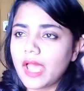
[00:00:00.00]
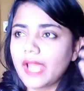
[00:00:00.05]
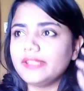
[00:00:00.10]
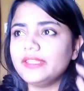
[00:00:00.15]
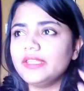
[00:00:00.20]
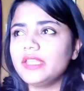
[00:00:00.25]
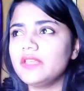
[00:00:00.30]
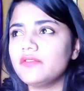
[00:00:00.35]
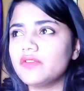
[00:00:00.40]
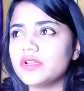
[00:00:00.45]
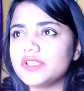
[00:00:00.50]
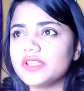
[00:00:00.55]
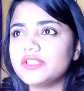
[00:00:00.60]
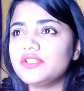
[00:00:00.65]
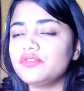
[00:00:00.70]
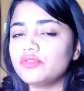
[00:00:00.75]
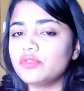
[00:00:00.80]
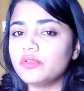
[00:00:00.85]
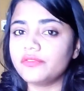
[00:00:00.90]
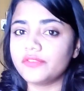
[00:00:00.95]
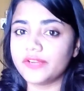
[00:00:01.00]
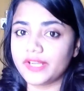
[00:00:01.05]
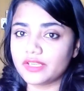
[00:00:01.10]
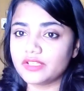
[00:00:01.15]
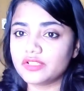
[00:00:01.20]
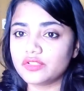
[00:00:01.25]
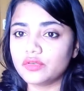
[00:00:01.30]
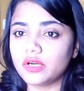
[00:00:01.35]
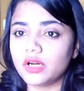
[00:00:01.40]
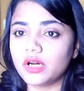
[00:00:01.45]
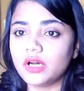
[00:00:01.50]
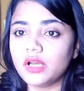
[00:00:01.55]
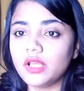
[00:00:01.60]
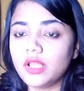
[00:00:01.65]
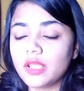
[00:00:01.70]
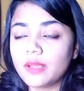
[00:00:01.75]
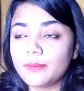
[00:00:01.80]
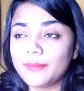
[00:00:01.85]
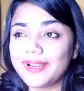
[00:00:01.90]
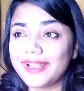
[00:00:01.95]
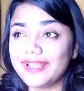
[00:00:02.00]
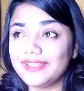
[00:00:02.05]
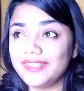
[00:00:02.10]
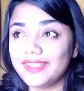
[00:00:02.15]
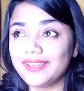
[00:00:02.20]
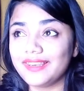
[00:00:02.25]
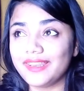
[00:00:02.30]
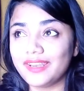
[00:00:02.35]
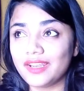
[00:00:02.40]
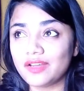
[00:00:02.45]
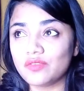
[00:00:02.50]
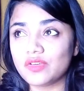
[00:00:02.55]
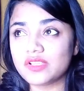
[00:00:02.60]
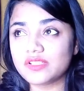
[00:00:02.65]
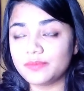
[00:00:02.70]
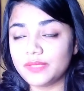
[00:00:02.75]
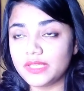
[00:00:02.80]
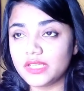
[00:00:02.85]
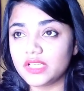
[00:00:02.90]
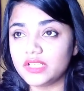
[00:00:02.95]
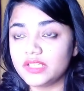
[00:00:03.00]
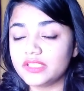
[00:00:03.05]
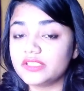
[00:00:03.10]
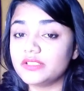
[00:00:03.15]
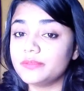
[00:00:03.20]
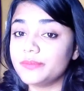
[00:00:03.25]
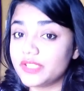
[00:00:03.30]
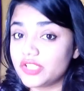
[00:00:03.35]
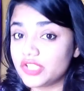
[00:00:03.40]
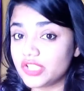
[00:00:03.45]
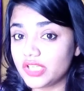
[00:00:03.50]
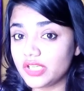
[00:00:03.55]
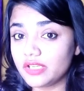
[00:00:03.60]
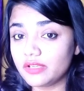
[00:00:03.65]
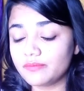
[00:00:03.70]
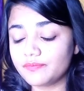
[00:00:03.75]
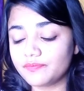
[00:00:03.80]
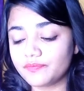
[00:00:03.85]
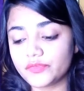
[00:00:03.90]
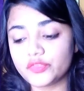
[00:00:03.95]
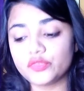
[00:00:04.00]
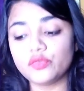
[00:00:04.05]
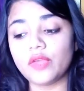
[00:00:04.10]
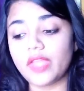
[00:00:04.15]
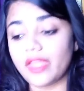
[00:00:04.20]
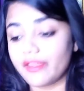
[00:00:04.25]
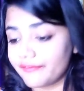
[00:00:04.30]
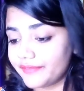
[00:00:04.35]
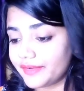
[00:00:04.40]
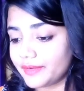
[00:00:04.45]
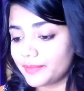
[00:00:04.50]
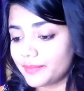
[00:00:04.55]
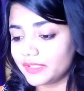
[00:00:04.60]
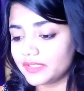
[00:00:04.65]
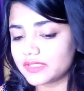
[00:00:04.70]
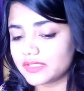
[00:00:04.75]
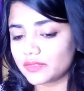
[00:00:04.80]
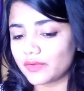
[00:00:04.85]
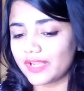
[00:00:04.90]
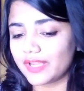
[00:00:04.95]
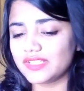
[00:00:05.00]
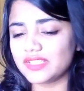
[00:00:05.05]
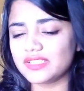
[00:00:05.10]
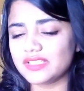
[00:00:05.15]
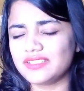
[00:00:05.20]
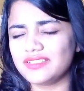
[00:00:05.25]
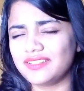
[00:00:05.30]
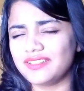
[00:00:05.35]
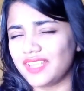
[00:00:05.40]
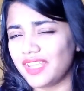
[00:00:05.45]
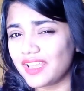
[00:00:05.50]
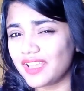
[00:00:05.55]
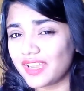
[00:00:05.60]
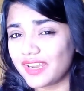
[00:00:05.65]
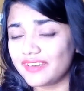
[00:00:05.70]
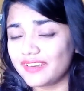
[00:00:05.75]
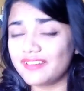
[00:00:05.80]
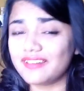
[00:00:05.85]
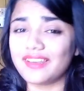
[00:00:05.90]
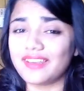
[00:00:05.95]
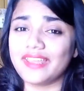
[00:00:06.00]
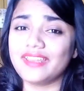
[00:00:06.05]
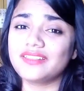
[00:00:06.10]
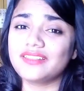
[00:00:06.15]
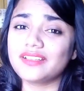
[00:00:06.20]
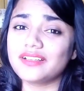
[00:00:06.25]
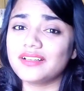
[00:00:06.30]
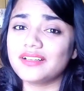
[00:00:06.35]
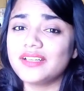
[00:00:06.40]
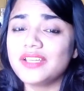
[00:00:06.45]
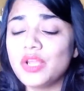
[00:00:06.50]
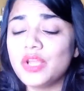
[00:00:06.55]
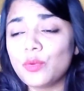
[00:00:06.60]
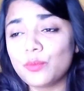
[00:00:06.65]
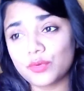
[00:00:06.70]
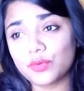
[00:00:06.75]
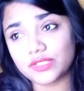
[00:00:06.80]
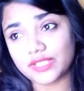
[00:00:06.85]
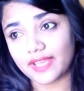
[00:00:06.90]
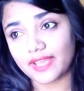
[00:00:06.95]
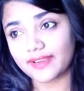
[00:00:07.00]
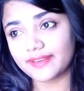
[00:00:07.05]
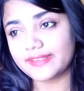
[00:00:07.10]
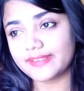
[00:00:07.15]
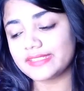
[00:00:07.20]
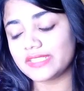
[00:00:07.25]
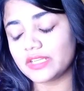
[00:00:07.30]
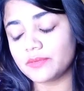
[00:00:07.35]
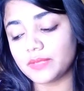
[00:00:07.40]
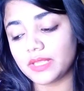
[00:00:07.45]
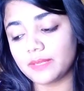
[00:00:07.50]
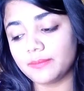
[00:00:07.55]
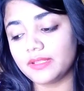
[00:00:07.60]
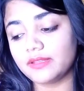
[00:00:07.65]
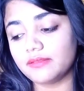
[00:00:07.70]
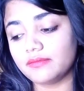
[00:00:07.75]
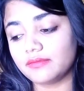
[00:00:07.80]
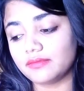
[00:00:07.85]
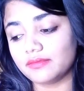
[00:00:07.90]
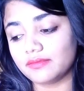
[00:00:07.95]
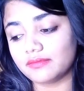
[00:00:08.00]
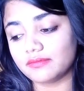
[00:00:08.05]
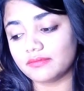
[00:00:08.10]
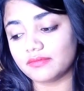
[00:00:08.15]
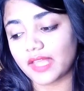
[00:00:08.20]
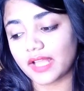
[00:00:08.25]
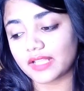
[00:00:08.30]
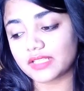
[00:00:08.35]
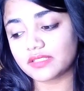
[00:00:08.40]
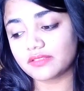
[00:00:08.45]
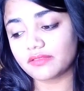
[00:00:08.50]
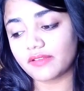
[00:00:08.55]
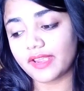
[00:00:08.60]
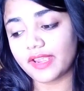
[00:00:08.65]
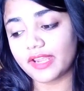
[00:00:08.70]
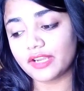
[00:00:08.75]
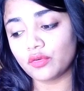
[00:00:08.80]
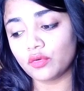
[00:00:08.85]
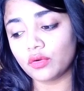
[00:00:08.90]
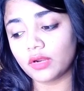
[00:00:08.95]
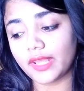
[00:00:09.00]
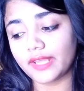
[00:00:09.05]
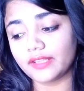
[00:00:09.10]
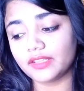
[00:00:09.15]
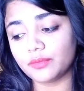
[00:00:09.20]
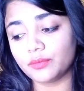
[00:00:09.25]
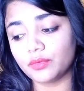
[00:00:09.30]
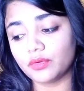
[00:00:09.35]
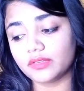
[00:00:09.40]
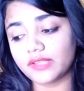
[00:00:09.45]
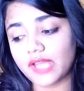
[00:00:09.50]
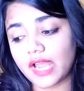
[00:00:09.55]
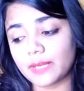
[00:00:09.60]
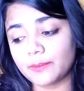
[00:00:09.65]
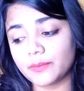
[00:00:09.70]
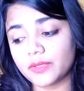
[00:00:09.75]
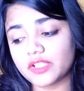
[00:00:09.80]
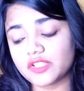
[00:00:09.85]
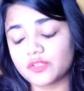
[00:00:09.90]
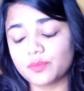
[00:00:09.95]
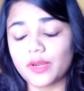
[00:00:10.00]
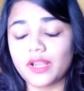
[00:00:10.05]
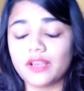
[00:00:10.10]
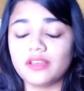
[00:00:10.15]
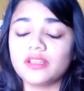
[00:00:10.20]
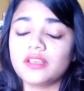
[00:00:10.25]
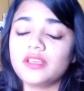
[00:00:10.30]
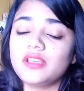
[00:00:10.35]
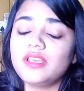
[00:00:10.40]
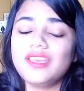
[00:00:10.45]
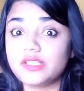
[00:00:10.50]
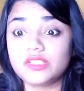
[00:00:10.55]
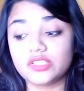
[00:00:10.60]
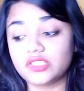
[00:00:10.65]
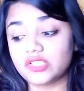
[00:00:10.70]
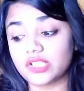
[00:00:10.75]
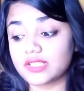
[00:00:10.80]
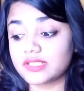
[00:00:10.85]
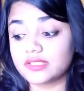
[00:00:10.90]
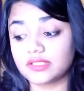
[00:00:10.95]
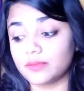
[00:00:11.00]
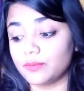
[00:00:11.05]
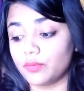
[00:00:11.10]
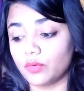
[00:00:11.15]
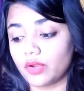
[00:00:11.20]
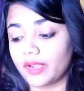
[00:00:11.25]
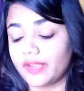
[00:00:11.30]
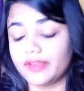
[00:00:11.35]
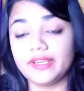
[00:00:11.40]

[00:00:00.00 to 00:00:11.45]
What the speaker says: I think he was a true friend to her, but I think Lena was being a little bitchy to everyone. So I just think I didn't like the protagonist, and maybe that's why I don't like the book that much, but it's just the book.